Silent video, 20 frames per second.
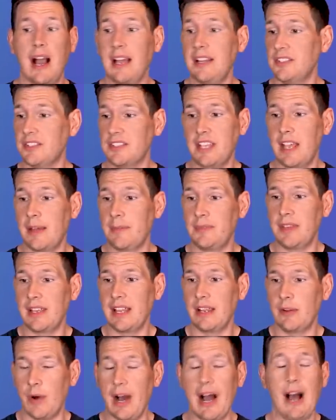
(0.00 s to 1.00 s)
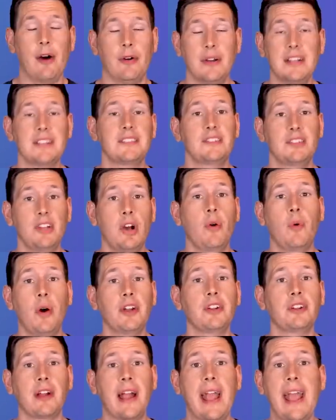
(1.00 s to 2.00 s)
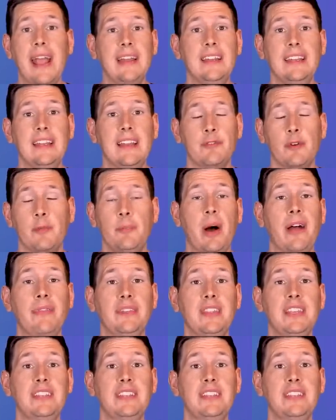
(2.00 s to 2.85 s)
I just kept thinking, wow, it's no wonder Andy never bought